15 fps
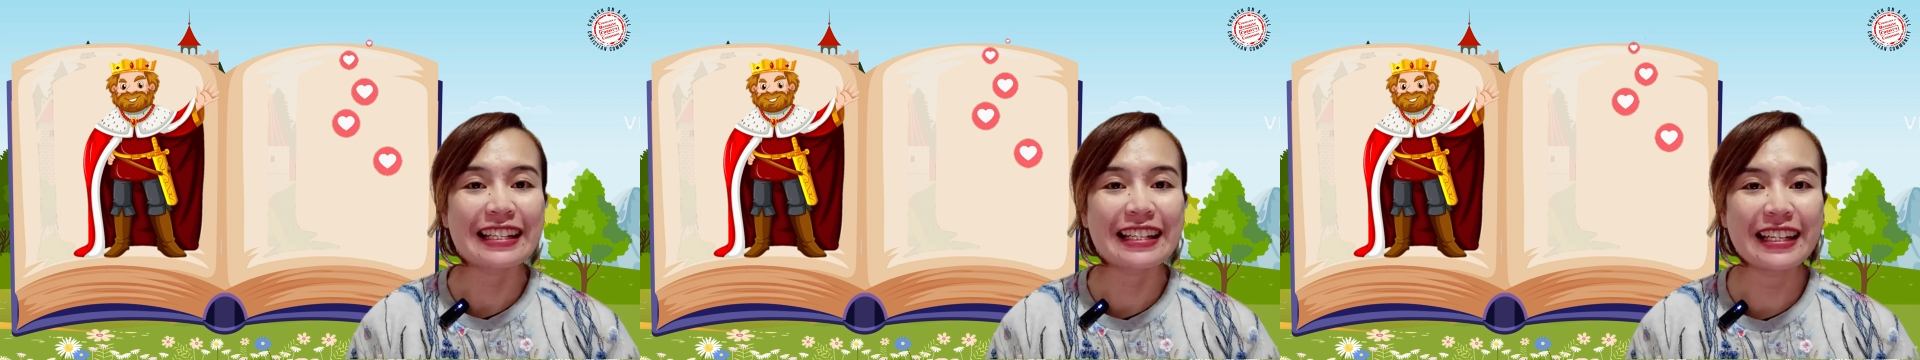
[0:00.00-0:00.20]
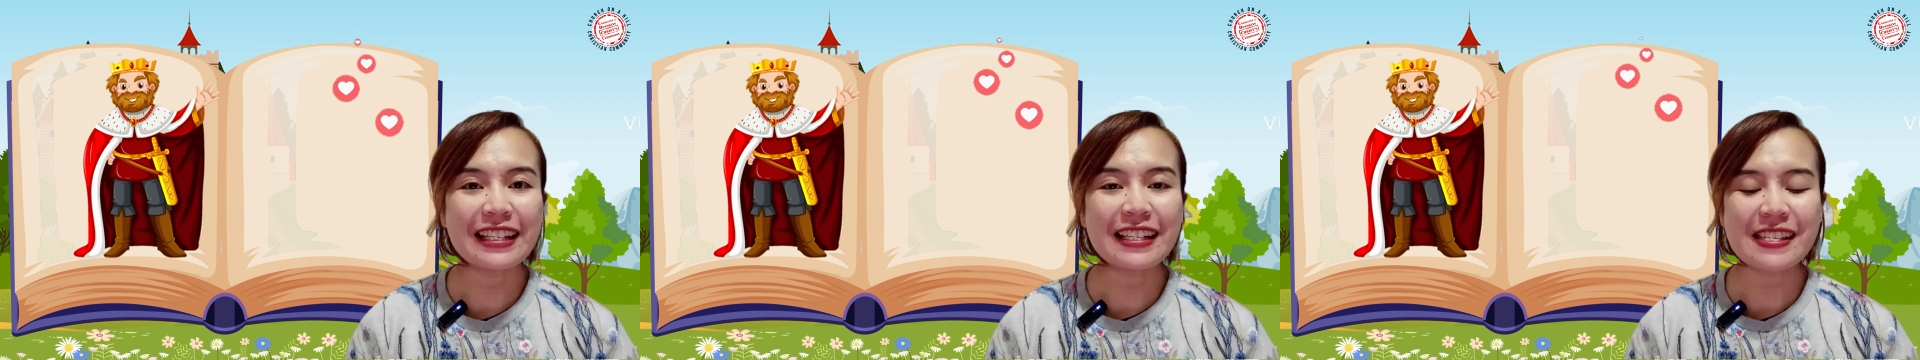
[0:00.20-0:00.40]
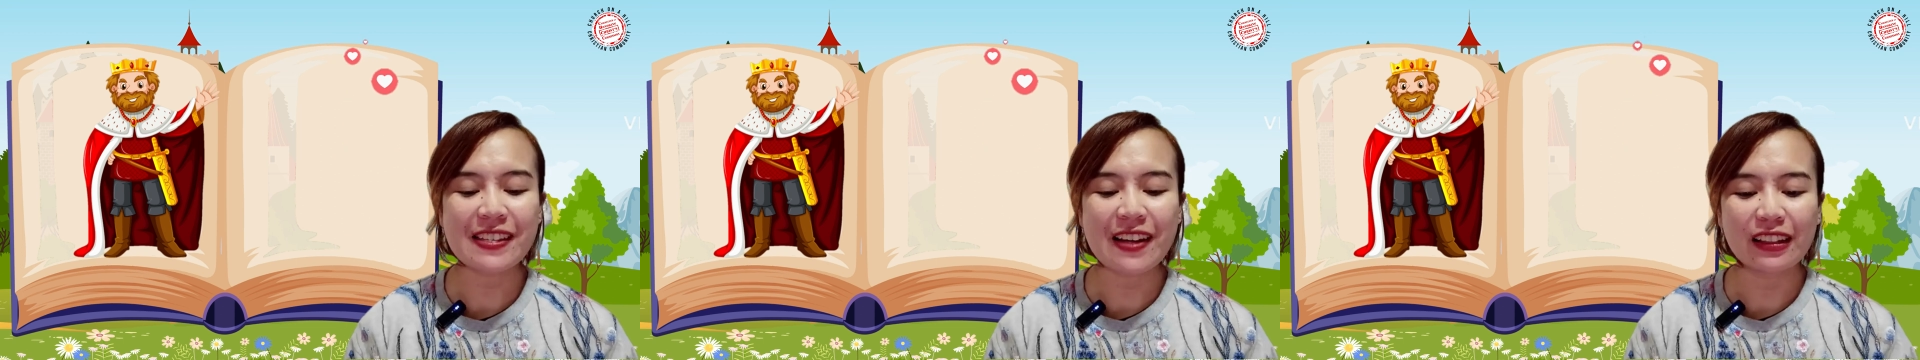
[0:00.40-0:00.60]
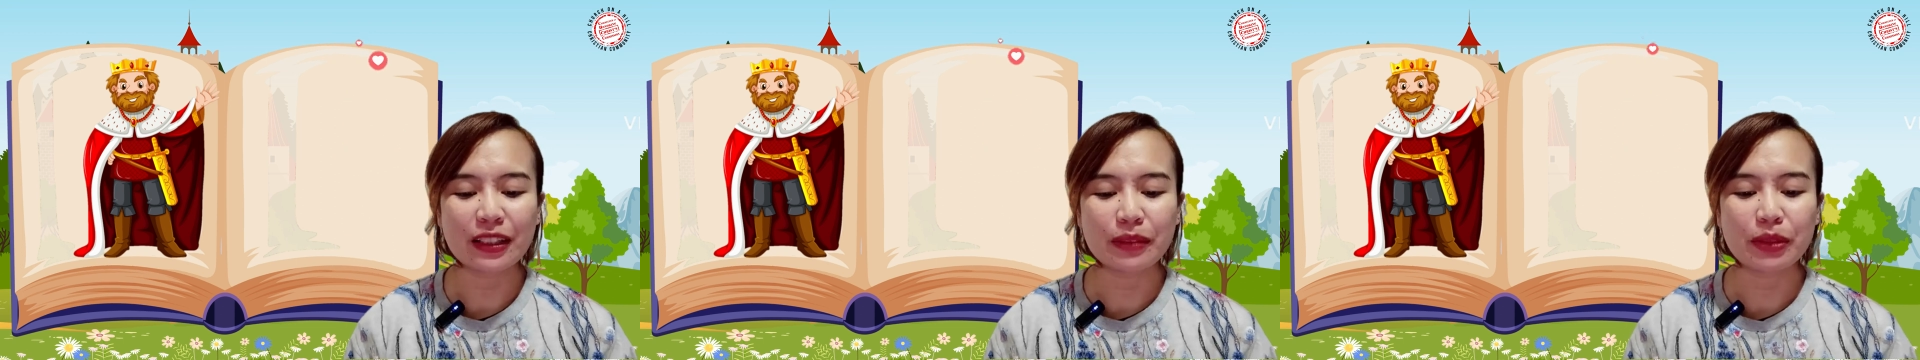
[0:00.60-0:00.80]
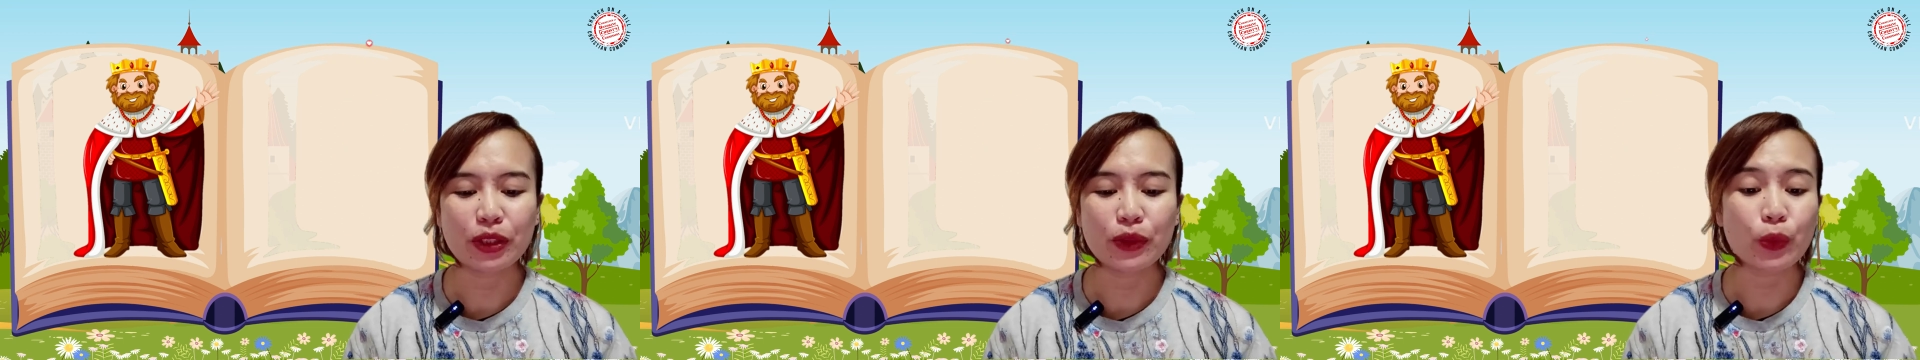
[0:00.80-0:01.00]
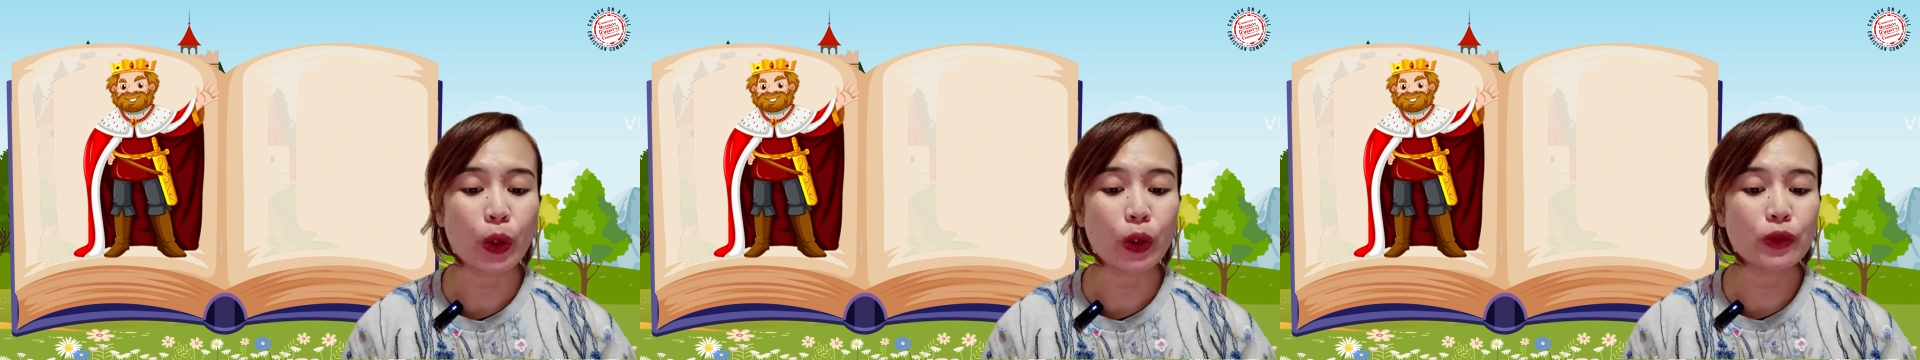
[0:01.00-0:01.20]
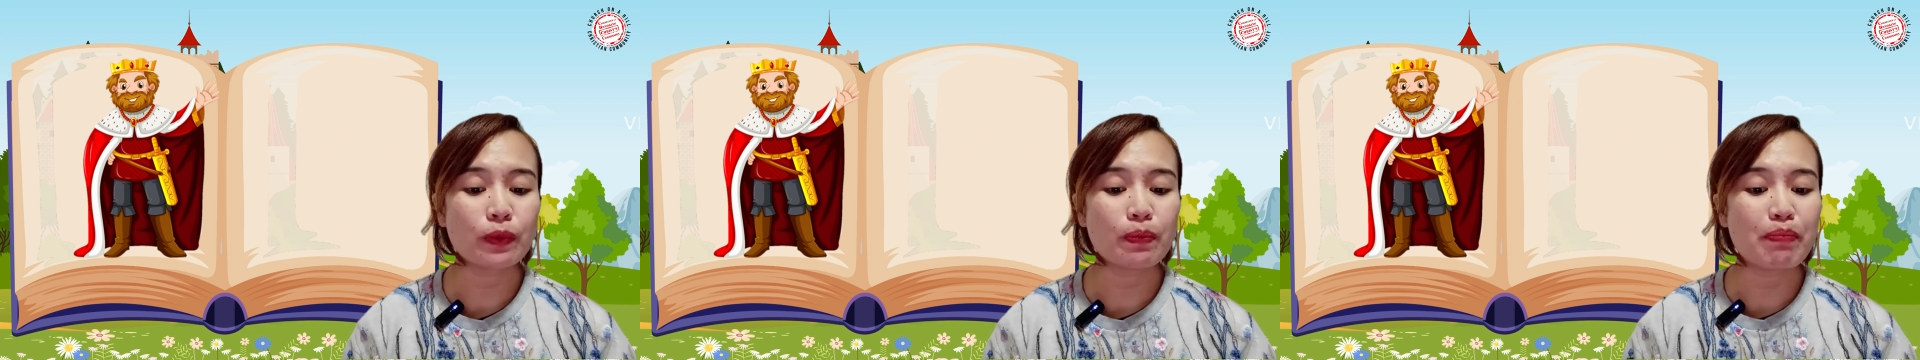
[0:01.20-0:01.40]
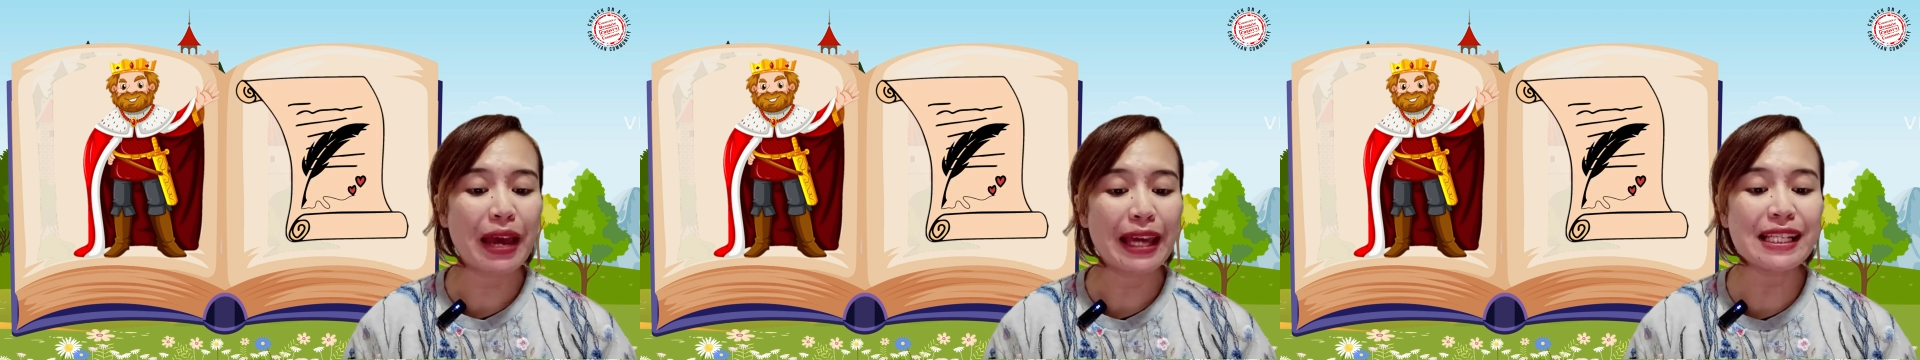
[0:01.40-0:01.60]
King Solomon
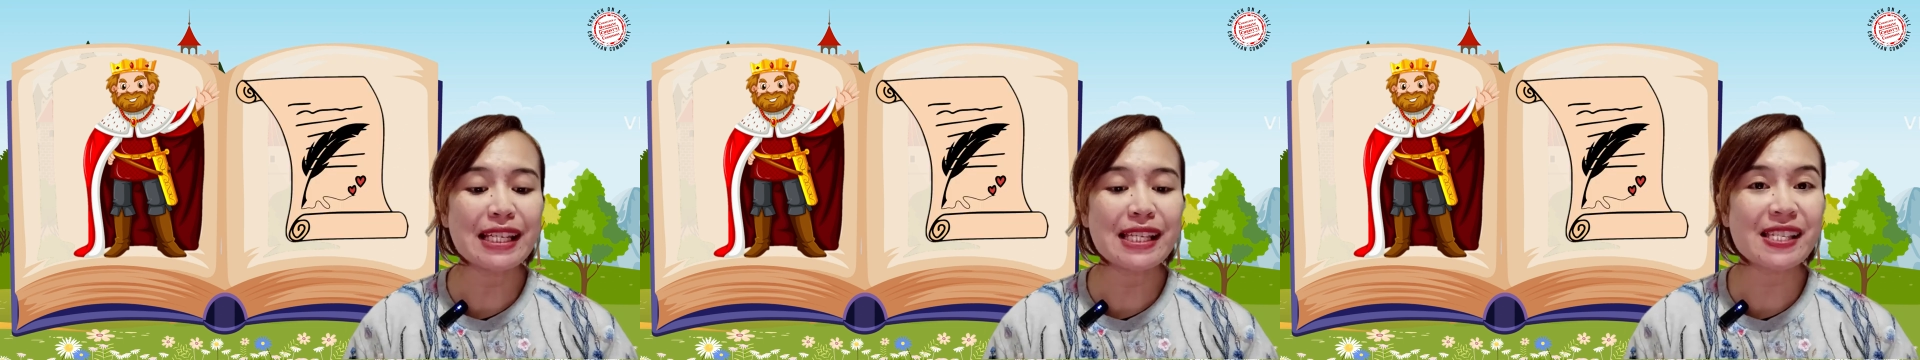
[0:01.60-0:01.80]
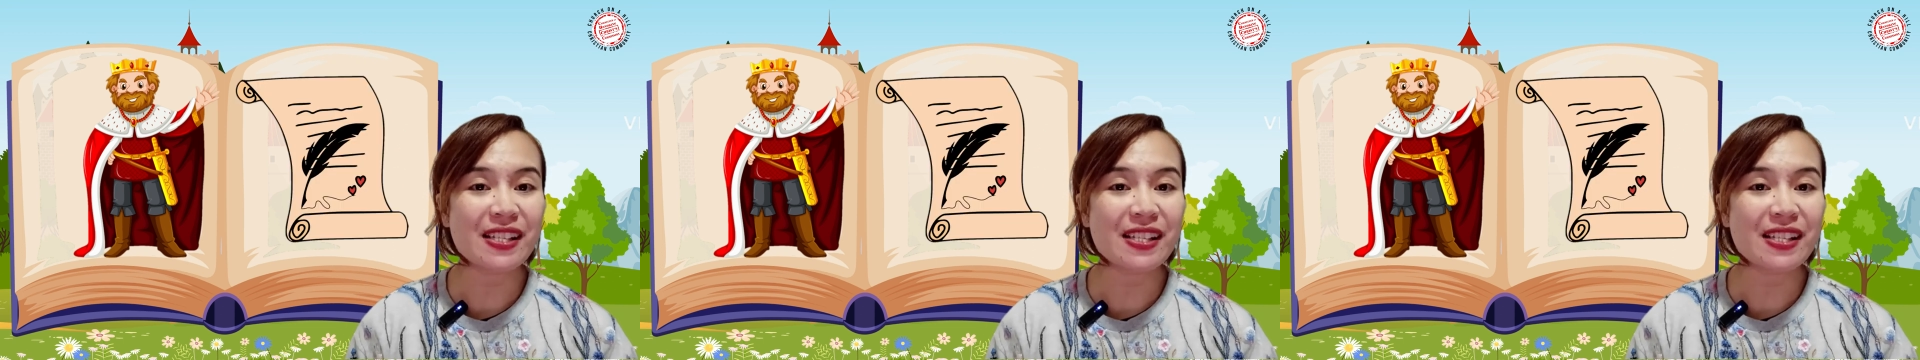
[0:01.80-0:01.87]
wrote many